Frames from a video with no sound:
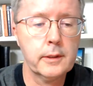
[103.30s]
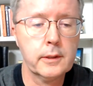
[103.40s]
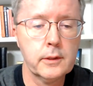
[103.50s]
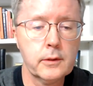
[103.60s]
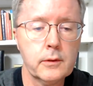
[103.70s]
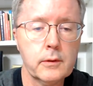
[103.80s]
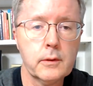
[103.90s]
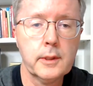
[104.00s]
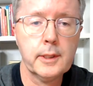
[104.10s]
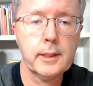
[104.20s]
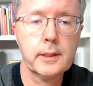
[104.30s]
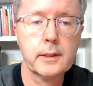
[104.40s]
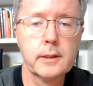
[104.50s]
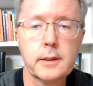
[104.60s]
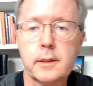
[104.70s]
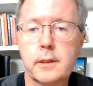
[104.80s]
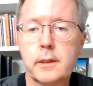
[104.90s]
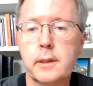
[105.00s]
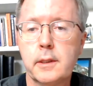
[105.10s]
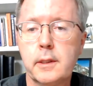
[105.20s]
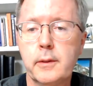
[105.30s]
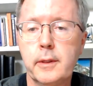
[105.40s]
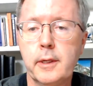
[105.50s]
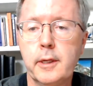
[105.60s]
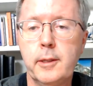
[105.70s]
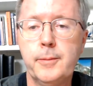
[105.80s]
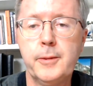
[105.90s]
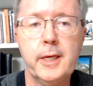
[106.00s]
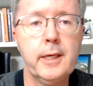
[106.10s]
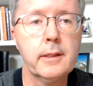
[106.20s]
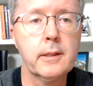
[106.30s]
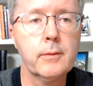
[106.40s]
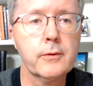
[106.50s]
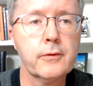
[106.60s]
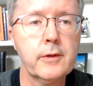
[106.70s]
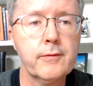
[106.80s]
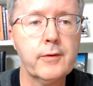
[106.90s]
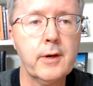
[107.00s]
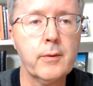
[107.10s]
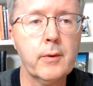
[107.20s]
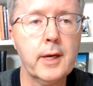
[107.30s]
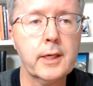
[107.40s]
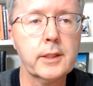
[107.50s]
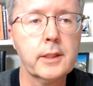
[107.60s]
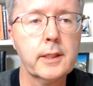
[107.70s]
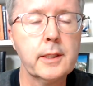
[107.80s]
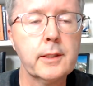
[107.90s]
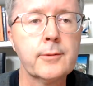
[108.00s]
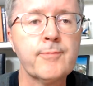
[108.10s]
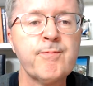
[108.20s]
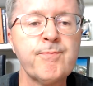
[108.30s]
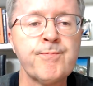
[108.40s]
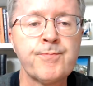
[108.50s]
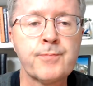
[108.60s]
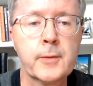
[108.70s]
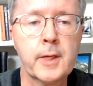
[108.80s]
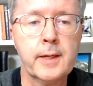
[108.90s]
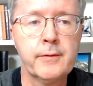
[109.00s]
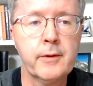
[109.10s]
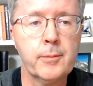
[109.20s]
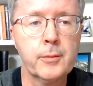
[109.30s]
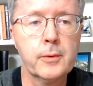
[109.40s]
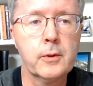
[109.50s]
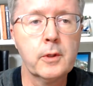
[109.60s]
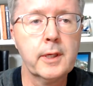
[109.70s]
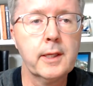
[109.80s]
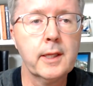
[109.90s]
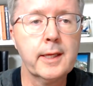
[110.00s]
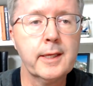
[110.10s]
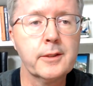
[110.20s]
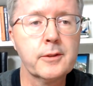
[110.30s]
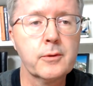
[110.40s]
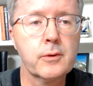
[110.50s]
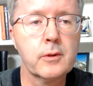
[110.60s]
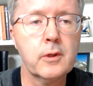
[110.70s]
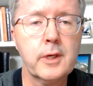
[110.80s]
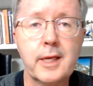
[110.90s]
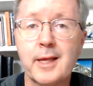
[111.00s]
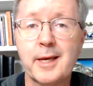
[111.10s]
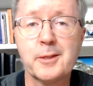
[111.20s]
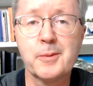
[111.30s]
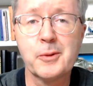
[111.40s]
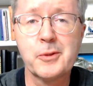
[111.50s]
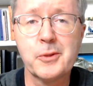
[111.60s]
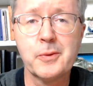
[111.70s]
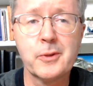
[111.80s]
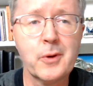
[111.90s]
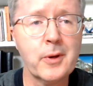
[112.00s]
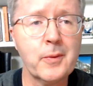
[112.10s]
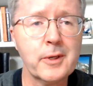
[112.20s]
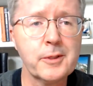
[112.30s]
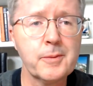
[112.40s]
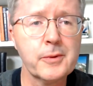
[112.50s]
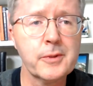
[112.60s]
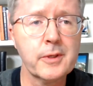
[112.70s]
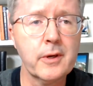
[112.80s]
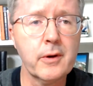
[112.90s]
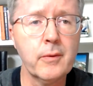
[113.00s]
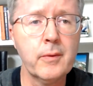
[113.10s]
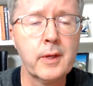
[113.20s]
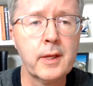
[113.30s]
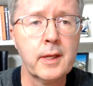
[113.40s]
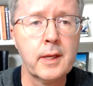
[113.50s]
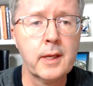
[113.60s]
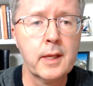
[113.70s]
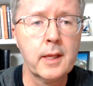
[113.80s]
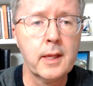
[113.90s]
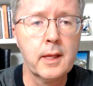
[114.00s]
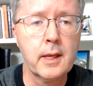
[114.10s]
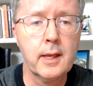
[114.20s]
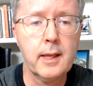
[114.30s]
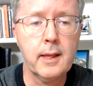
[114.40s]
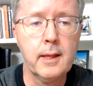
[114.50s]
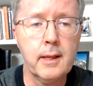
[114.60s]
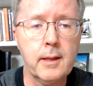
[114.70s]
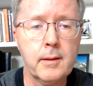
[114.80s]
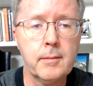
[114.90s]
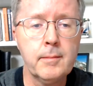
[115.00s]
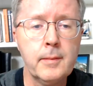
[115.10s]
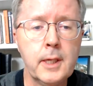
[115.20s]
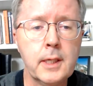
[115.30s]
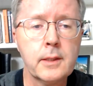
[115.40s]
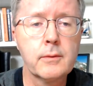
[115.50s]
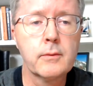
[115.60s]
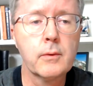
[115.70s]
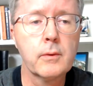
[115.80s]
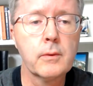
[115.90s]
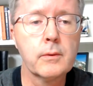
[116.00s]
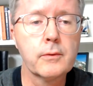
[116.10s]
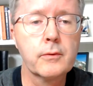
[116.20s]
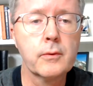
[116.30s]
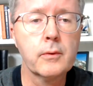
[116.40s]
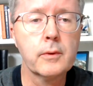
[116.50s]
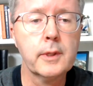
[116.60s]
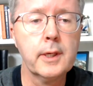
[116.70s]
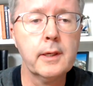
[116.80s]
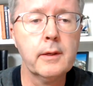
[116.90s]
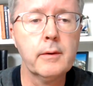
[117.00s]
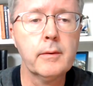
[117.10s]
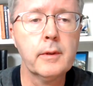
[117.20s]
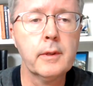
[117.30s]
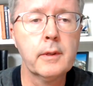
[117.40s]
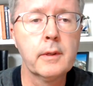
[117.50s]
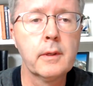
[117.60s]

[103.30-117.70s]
Control X. Update, and then we'll see if that actually ends up looking like it's supposed to and going where it's supposed to go. We'll scroll down.